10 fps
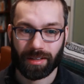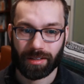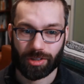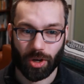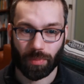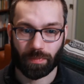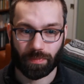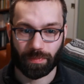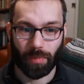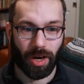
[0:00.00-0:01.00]
So,
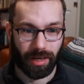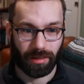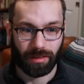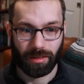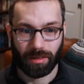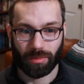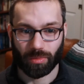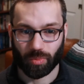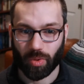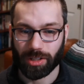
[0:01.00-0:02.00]
Mark,
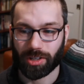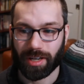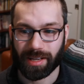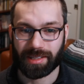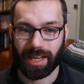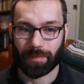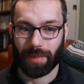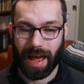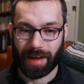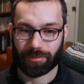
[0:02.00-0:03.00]
what's our next step
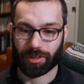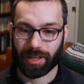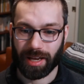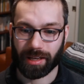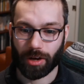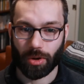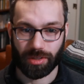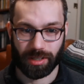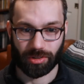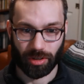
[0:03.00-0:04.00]
after getting a
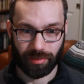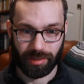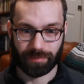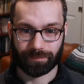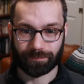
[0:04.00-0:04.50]
hosting service?